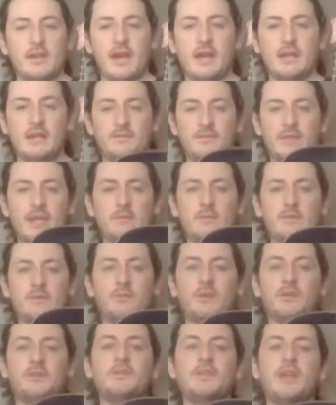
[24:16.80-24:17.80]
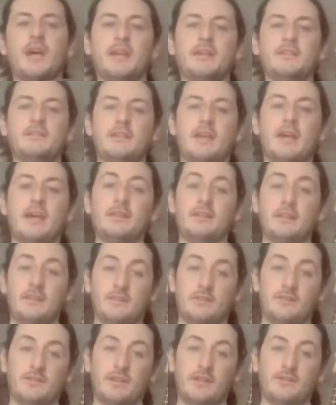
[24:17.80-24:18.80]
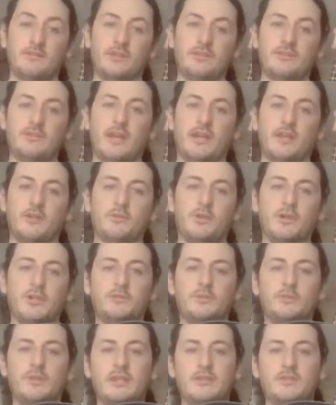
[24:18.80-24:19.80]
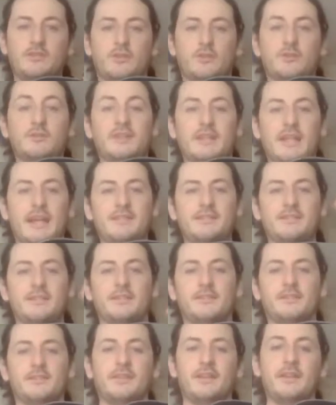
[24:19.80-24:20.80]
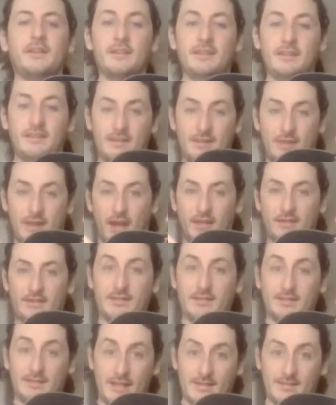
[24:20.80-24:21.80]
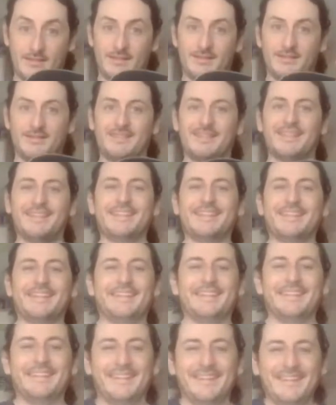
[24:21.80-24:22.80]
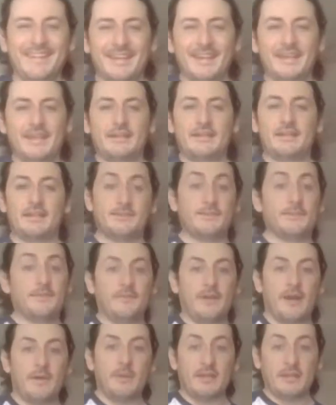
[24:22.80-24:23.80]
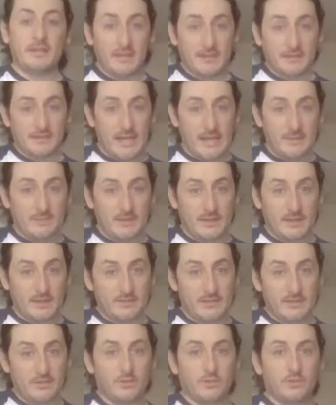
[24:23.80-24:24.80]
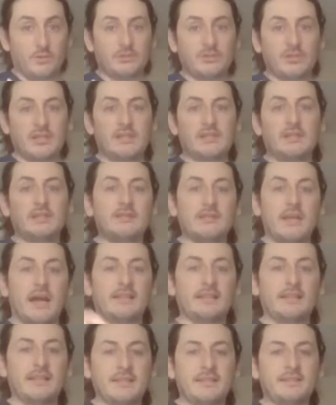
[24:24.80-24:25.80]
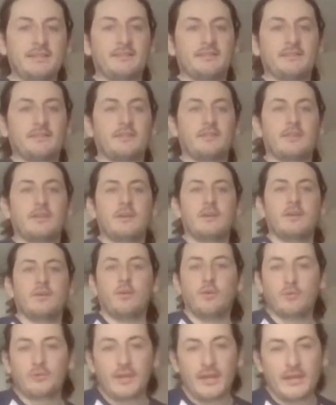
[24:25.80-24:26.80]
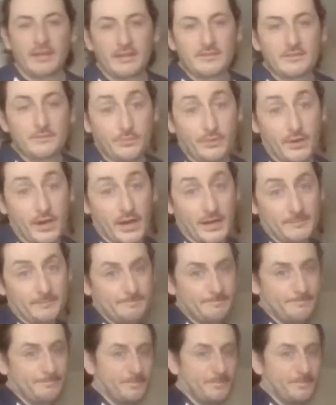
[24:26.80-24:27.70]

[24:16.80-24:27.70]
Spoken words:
And I've named this one Night, and the 6-string Tanglewood is called Legend. Nightlegend. Because my nickname's actually called Nightlegend, or Nightlegend Prime.